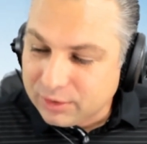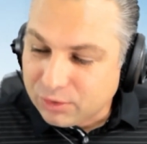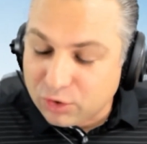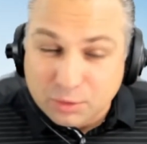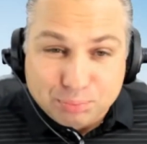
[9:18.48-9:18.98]

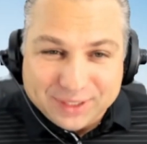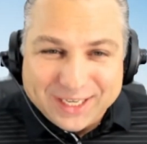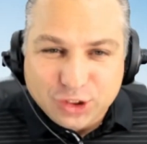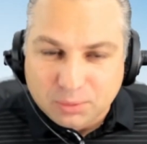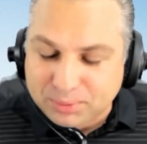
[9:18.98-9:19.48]
or the
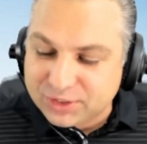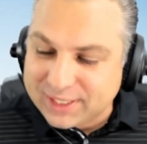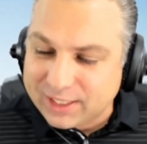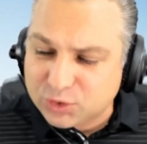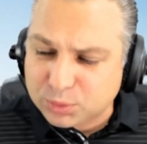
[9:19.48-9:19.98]
pressure
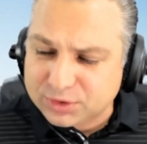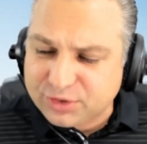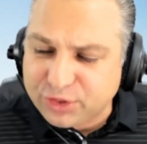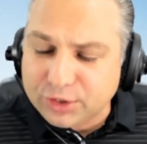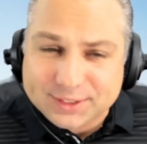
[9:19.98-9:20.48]
percentage was
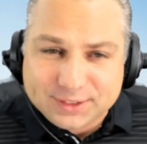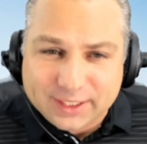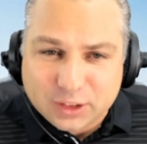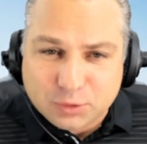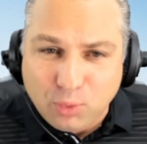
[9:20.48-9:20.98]

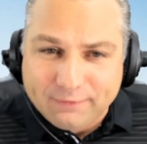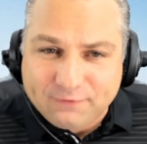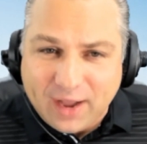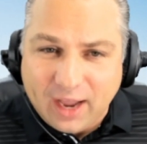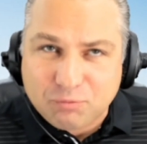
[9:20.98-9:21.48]

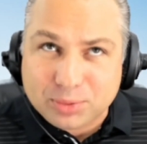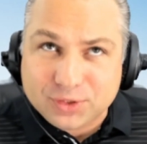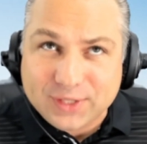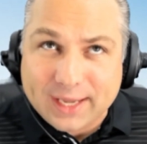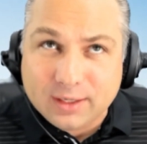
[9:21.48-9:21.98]

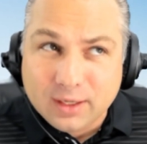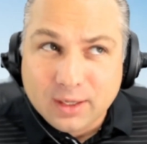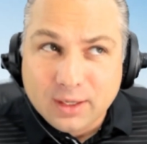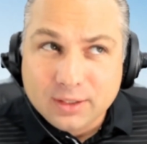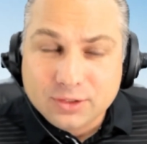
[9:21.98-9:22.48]
36.5%.
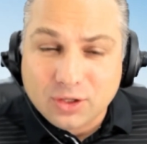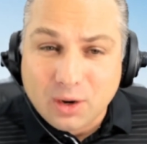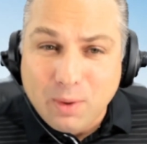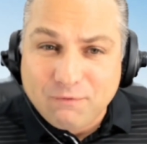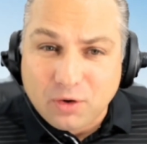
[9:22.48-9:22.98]
So they
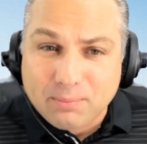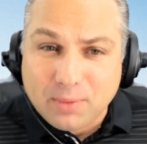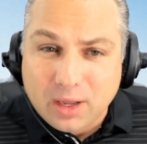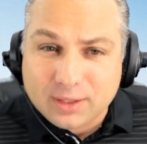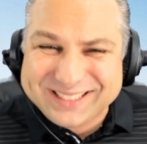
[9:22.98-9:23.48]
went from
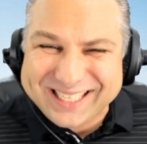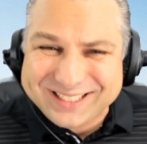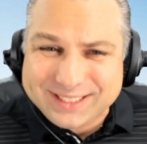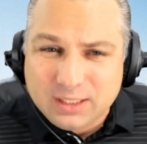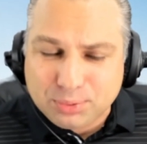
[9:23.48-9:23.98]
uh,
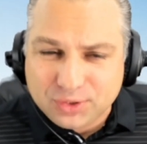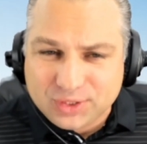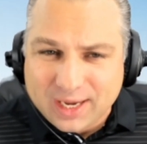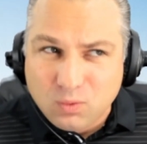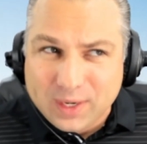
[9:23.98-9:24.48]

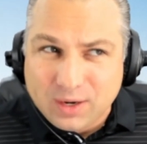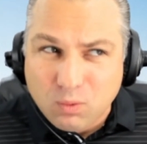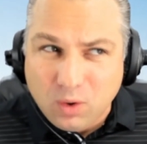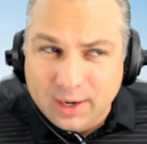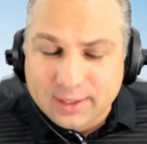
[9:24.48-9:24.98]
16% in week
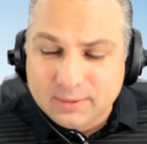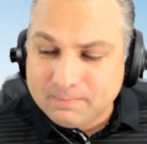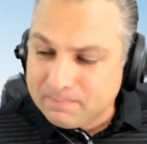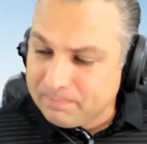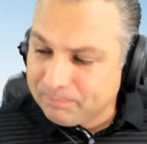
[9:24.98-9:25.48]
one.
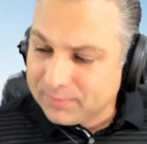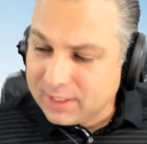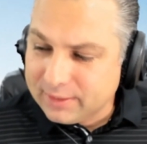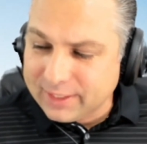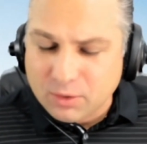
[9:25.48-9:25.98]

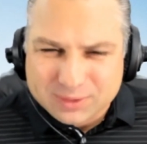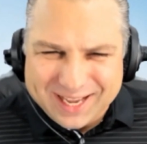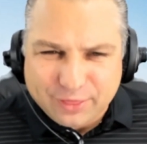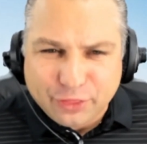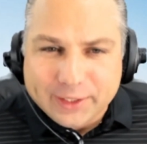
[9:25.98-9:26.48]
I think it was
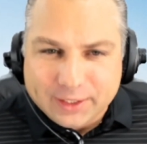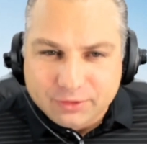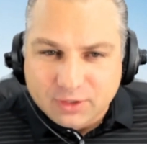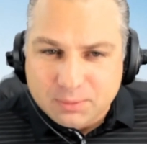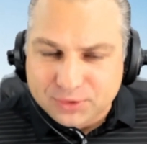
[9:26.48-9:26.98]
like
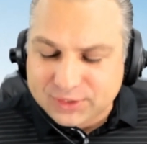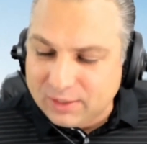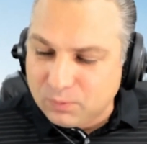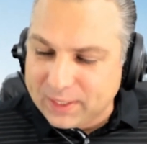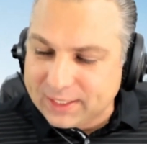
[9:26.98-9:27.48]
33%
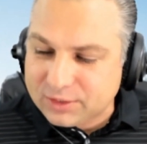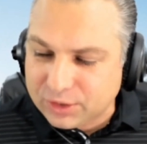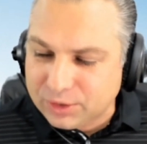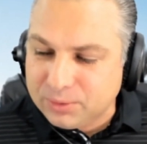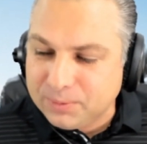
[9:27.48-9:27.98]
in week
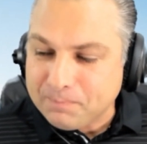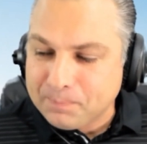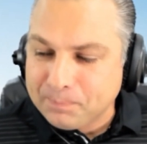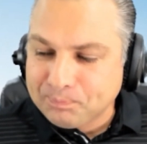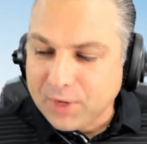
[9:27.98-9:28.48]
two,
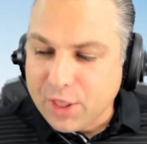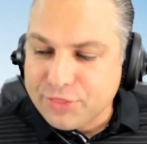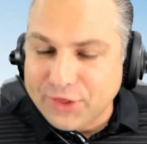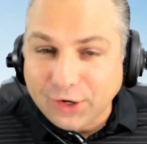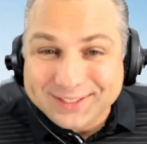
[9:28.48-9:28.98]

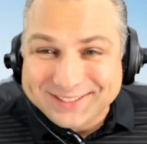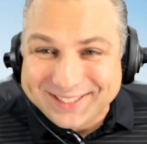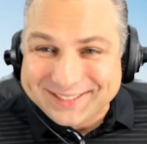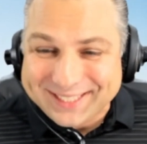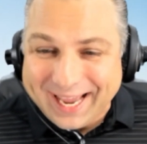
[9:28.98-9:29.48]

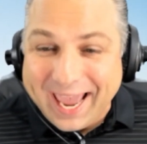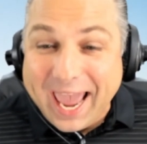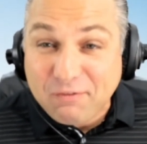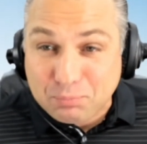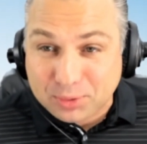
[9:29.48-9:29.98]

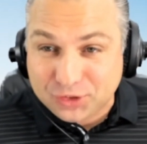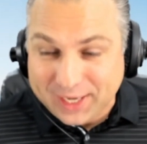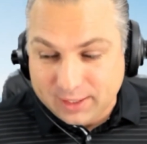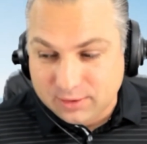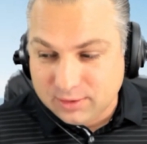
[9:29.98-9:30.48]
36.5%